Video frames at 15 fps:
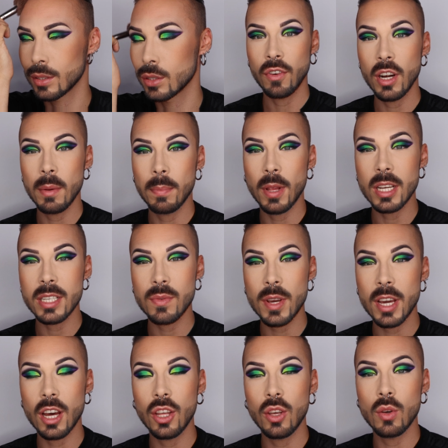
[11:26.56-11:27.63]
For the blush,
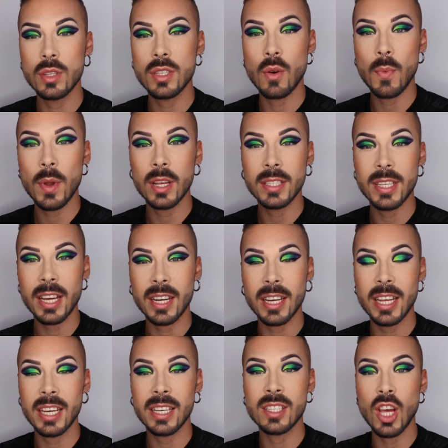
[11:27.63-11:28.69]
we're gonna use the Real
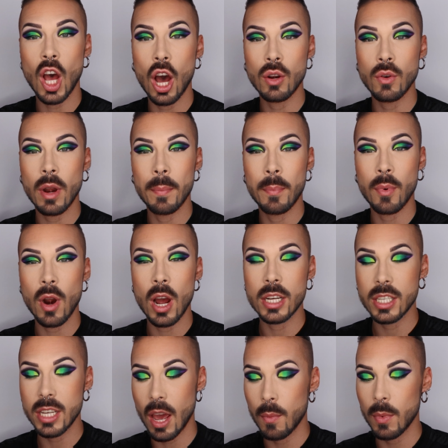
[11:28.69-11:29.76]
Techniques 100
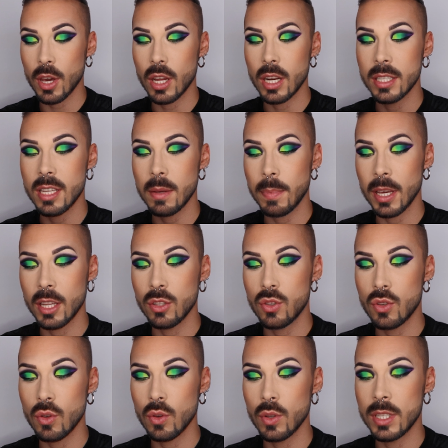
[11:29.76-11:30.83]
brush, and we're gonna dip
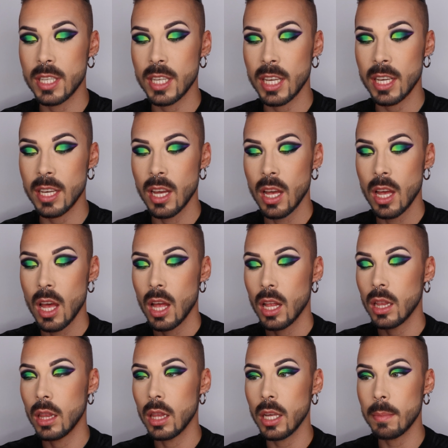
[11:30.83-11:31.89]
into the
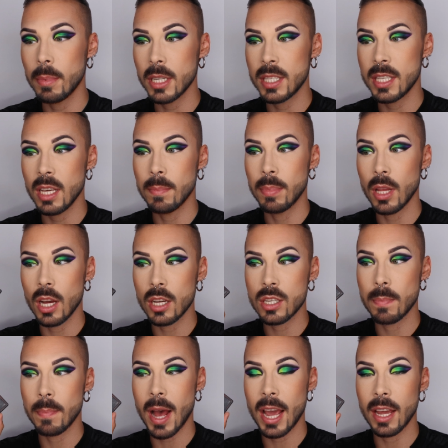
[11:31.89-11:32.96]
Liberty
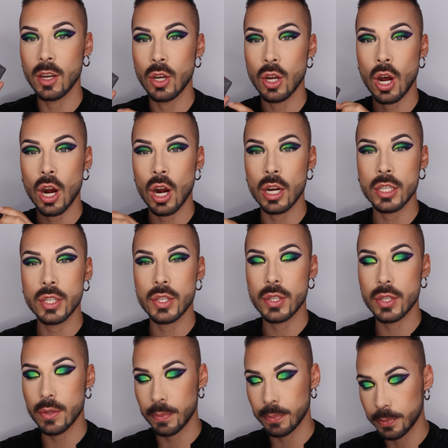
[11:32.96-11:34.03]
blush by
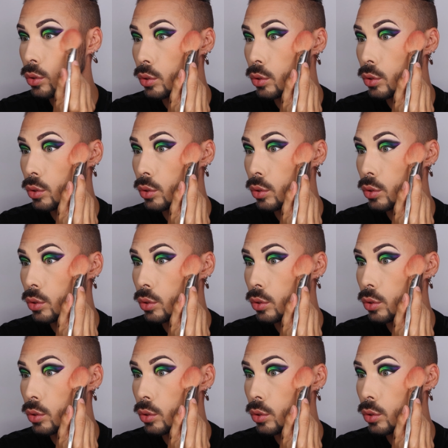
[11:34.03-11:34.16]
NARS.